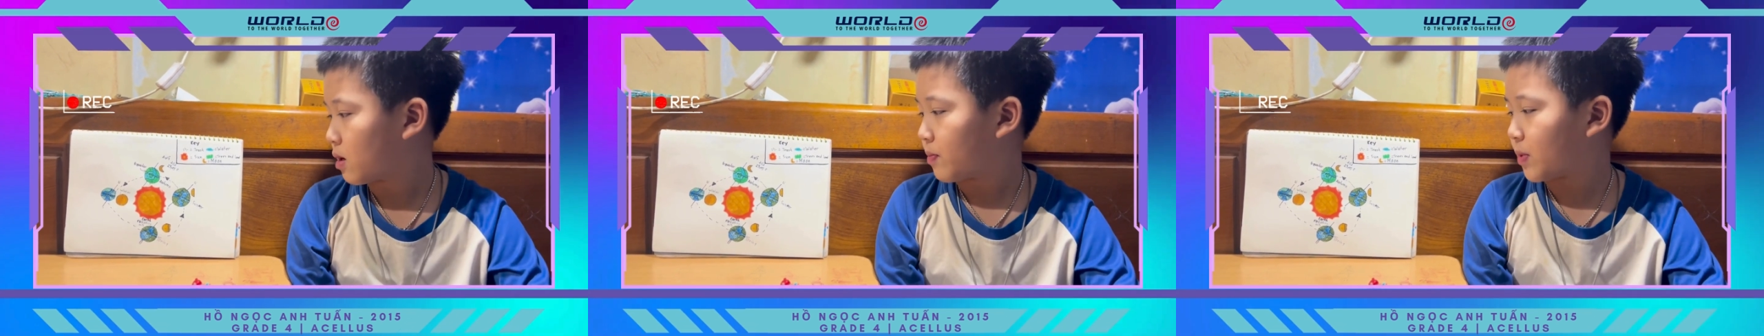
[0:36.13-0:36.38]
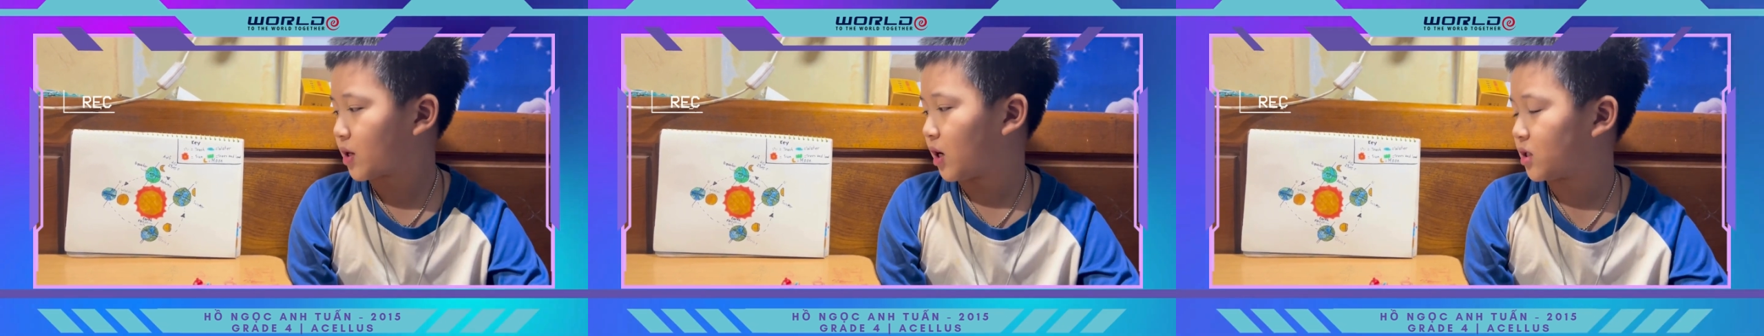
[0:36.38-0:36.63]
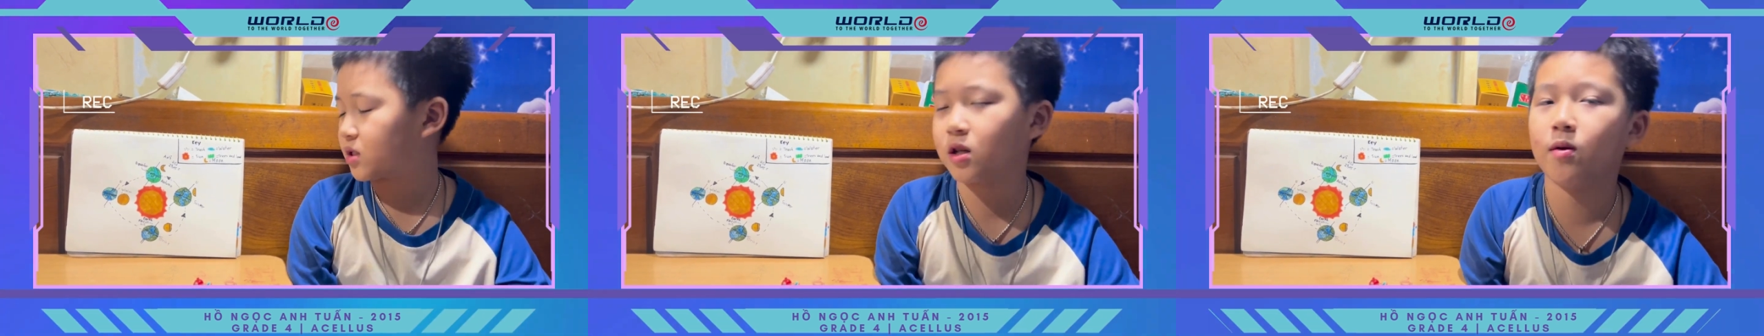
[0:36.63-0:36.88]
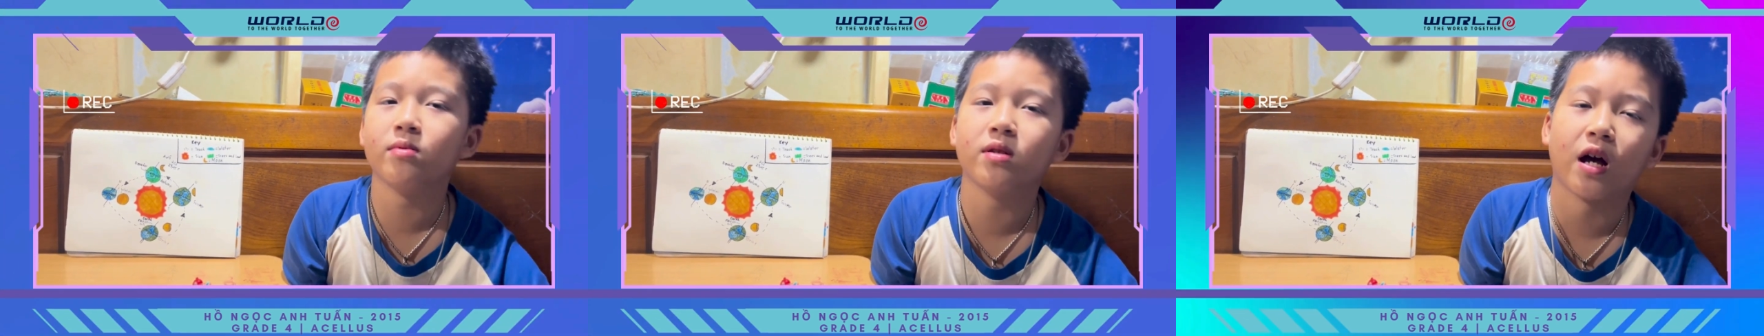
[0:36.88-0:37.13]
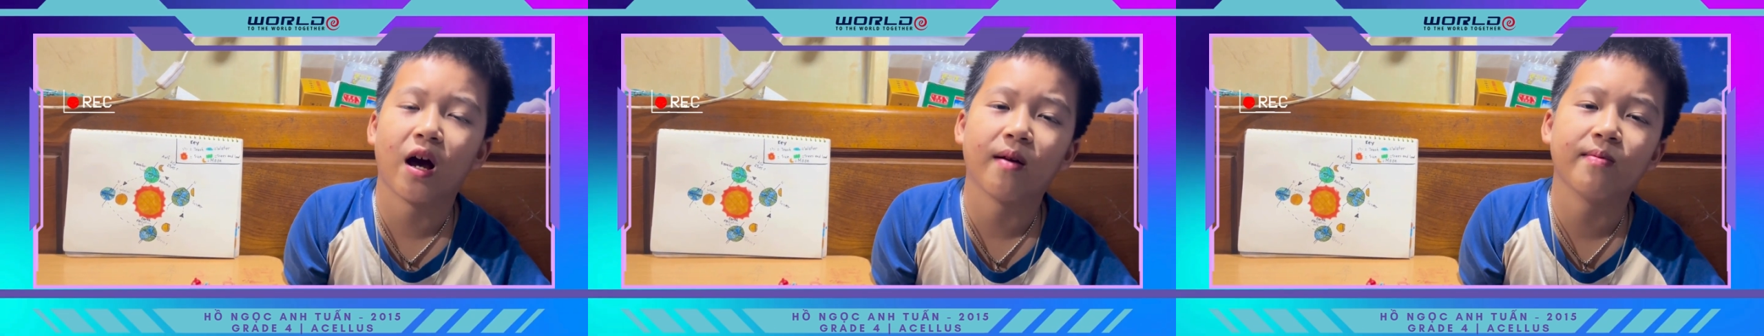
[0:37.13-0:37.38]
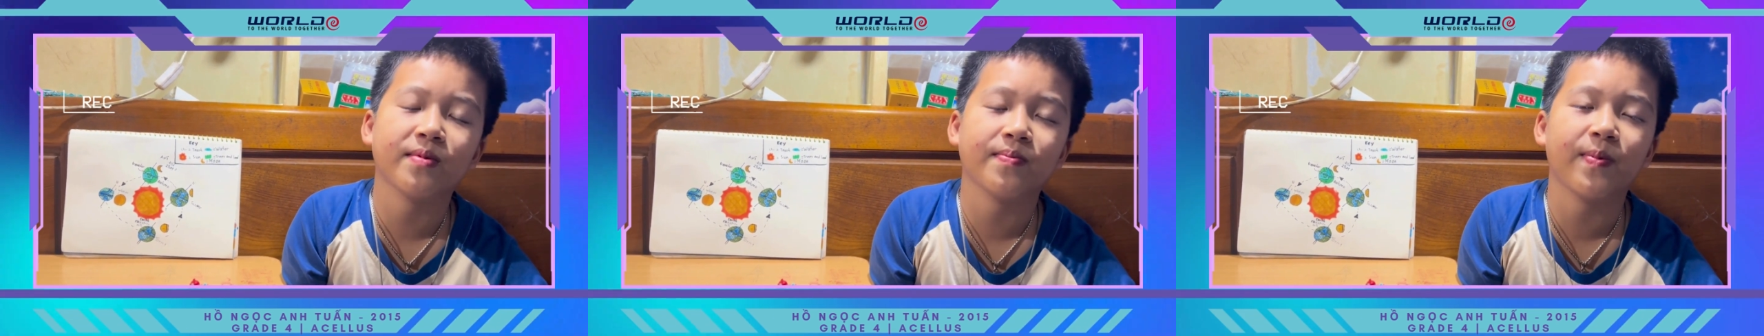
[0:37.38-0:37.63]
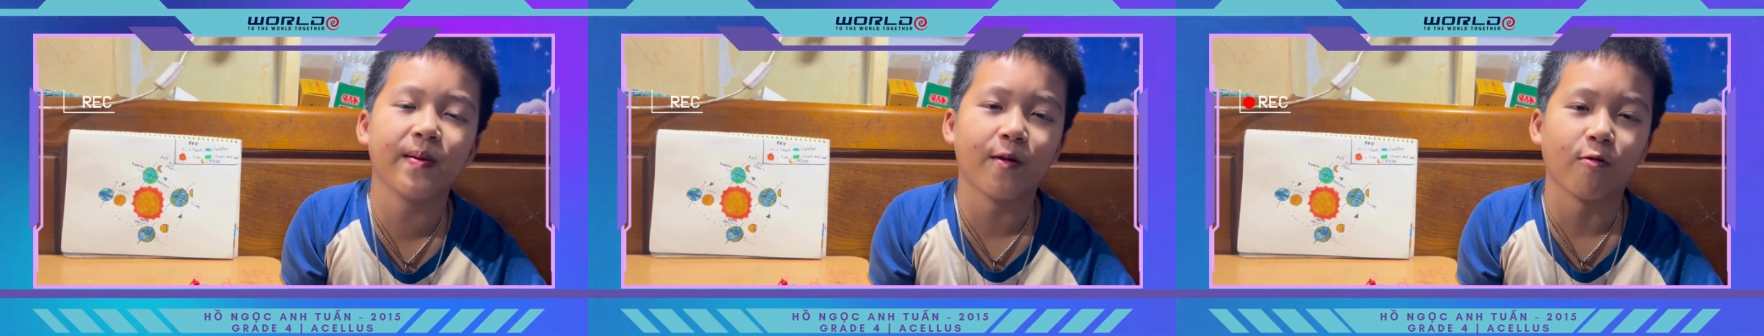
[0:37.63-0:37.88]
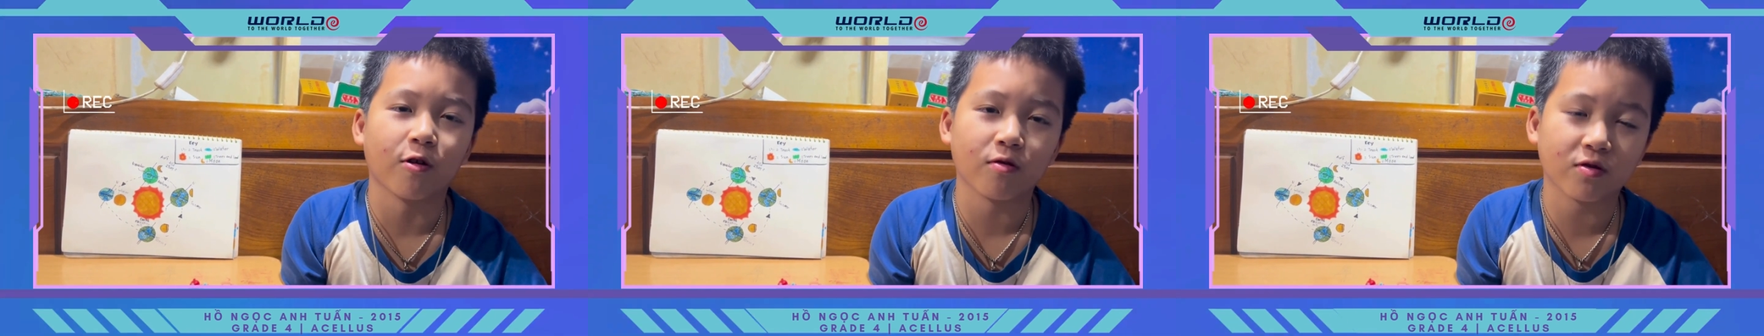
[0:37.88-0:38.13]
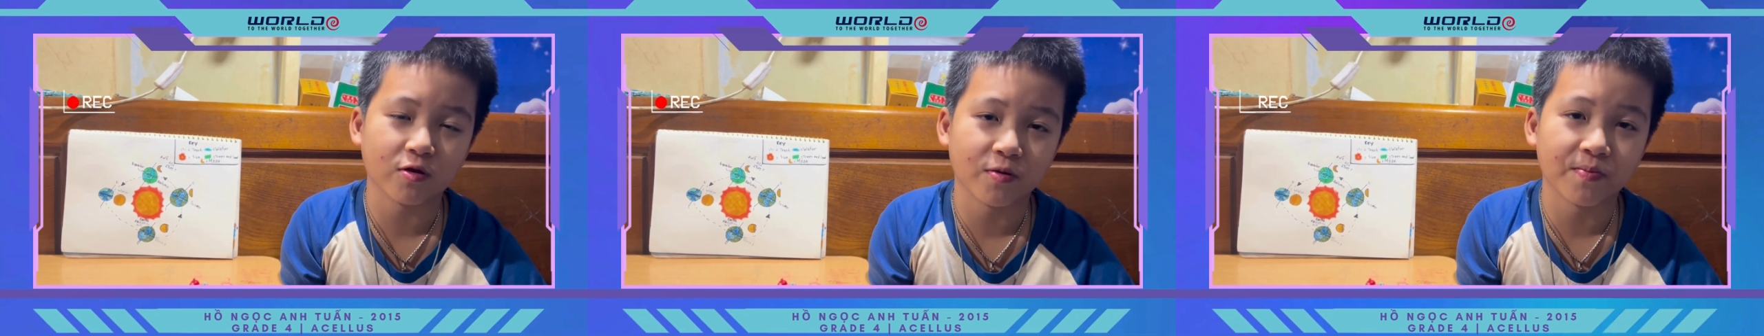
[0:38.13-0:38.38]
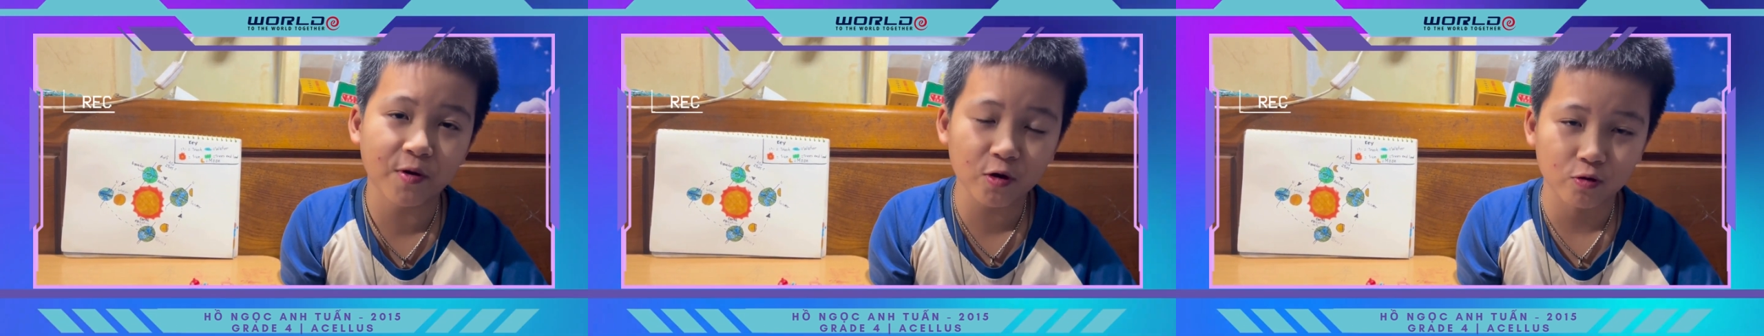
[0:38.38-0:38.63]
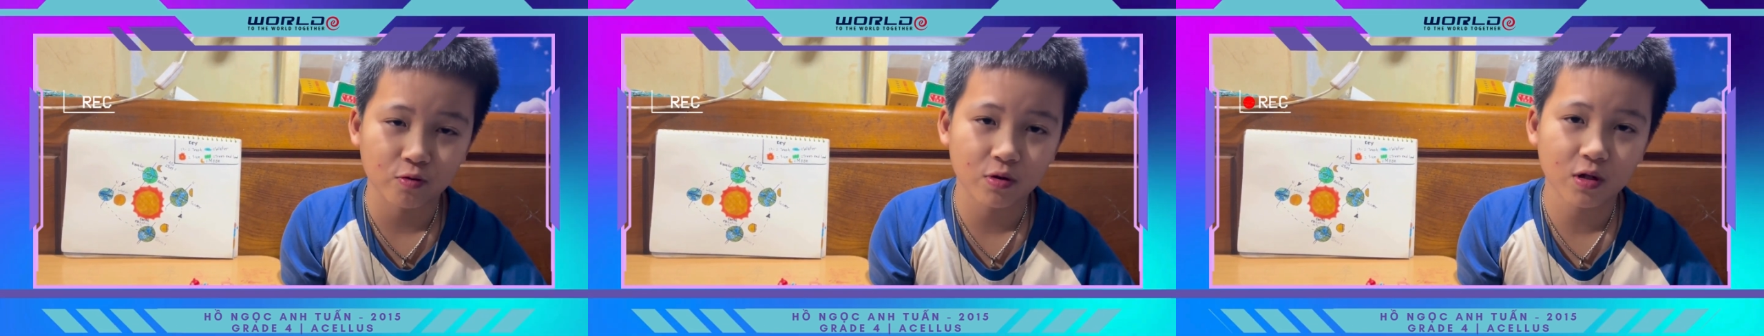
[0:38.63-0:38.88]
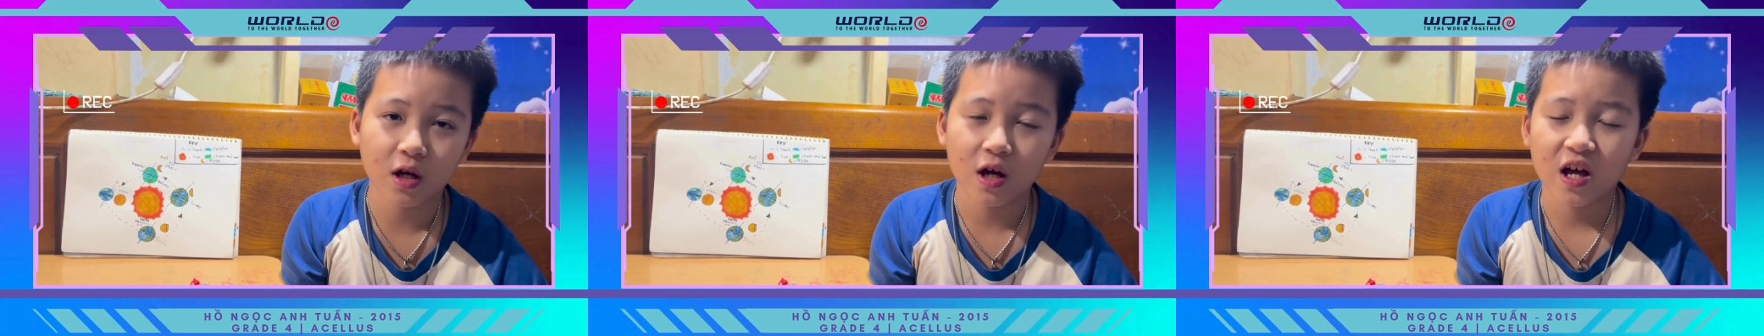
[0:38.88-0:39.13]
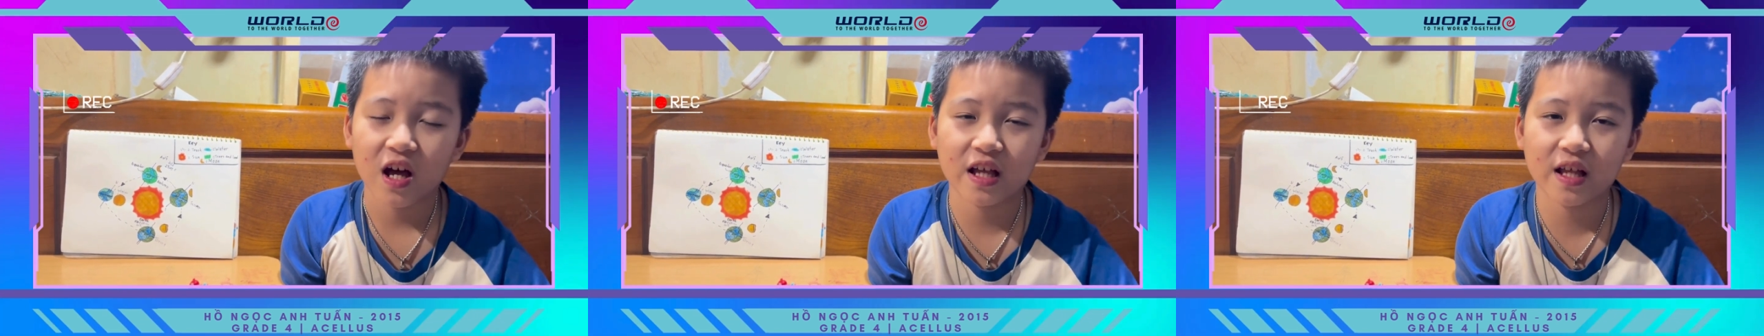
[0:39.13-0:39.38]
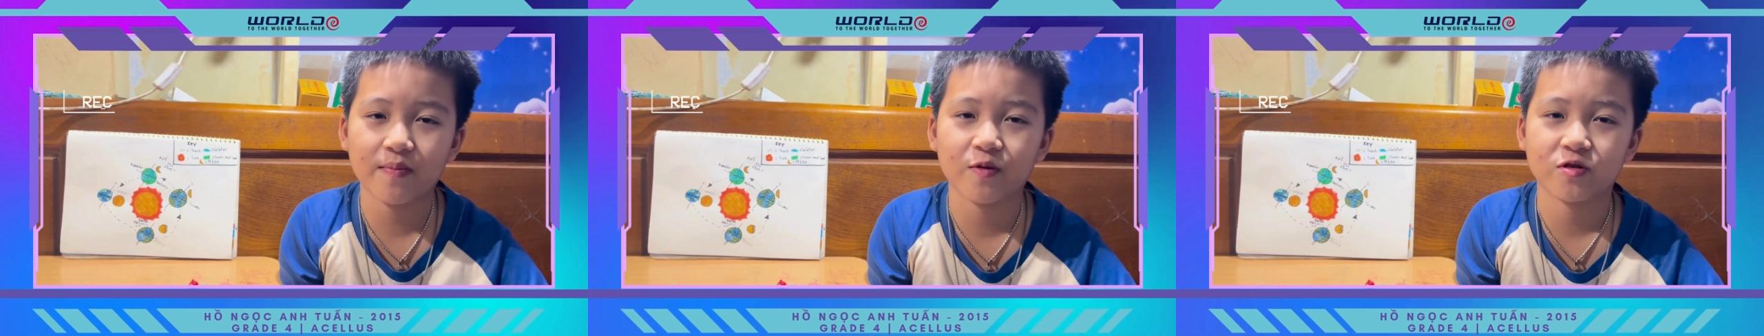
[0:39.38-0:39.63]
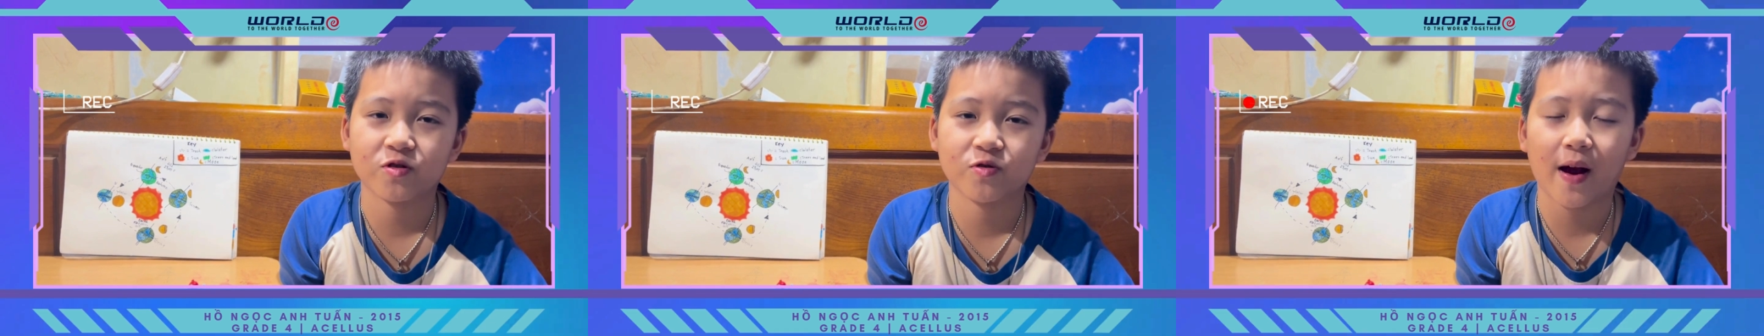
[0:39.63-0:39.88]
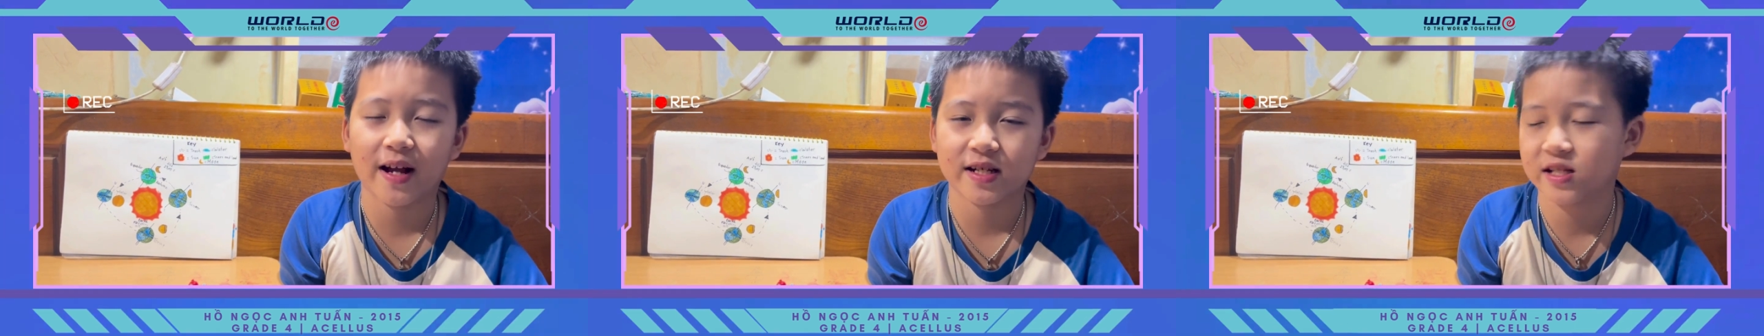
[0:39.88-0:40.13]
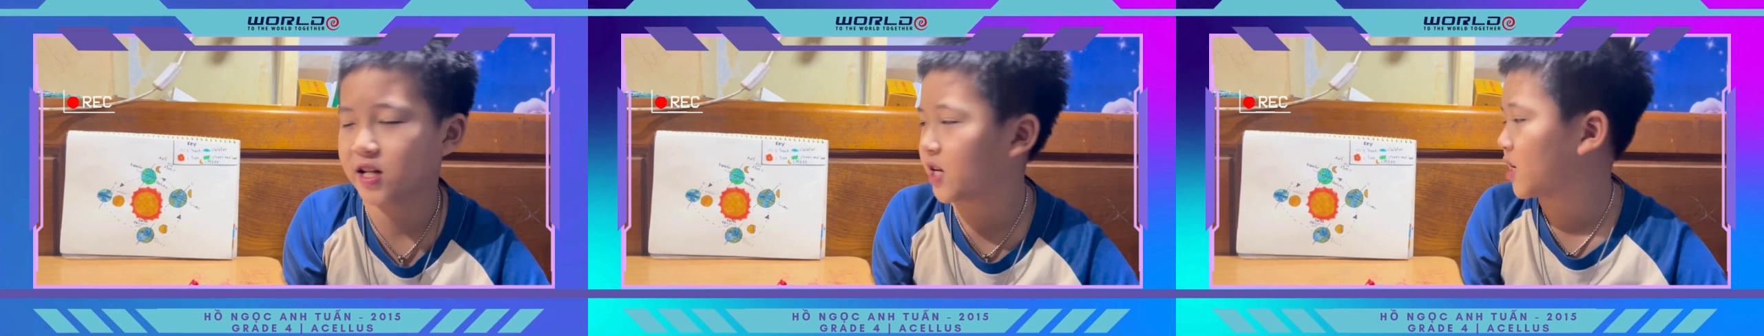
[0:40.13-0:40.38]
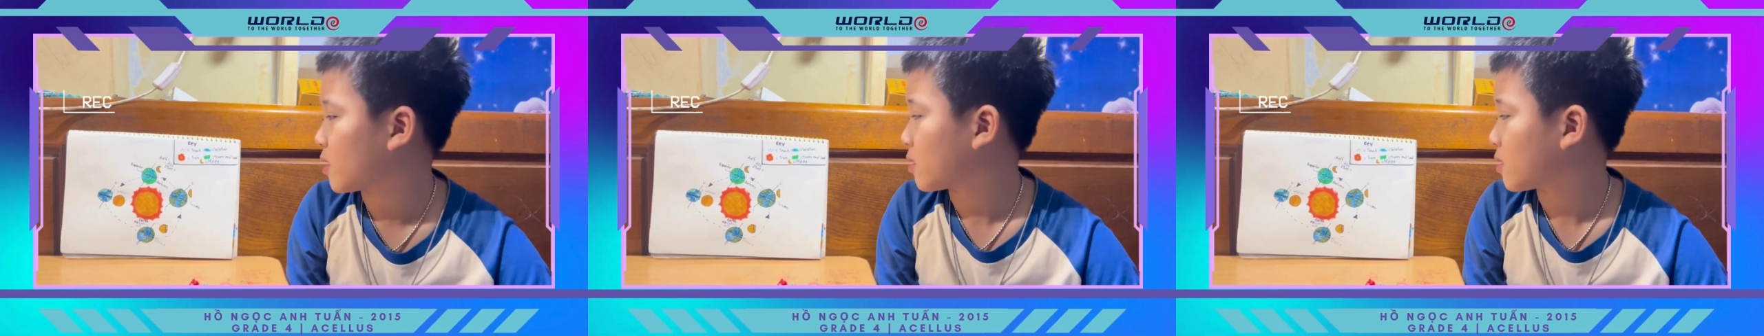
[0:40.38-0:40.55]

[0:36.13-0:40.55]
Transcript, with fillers: Because sometimes people go to the moon and they put trash there.